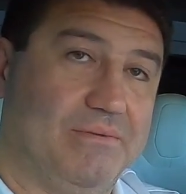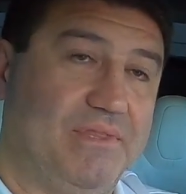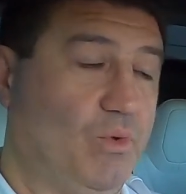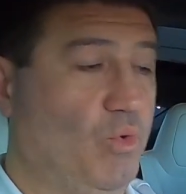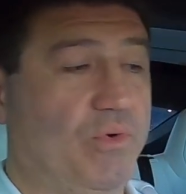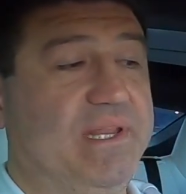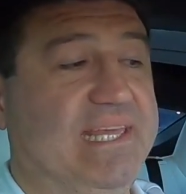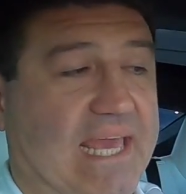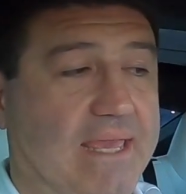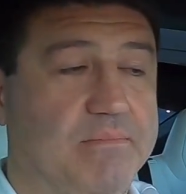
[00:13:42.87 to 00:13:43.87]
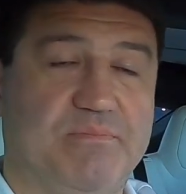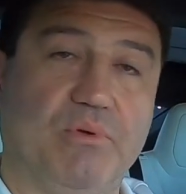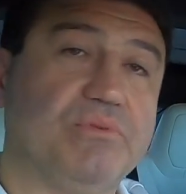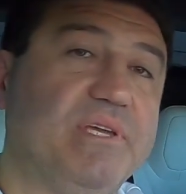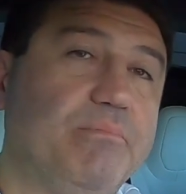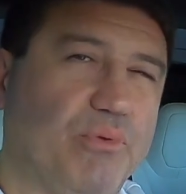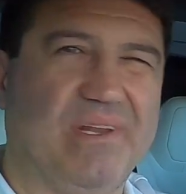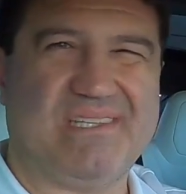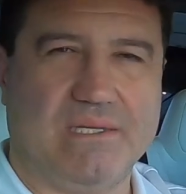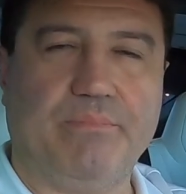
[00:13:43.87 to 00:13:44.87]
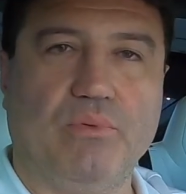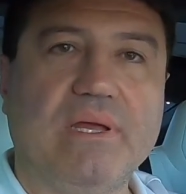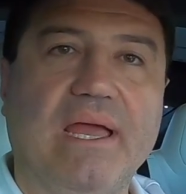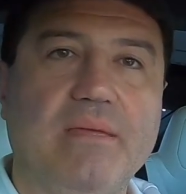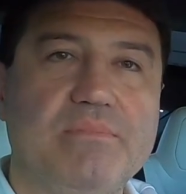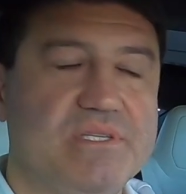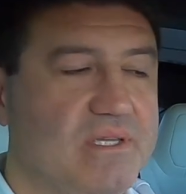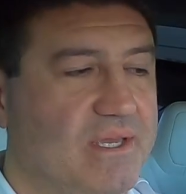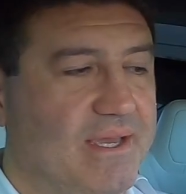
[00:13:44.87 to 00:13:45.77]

There were already games built in, pretty simple games,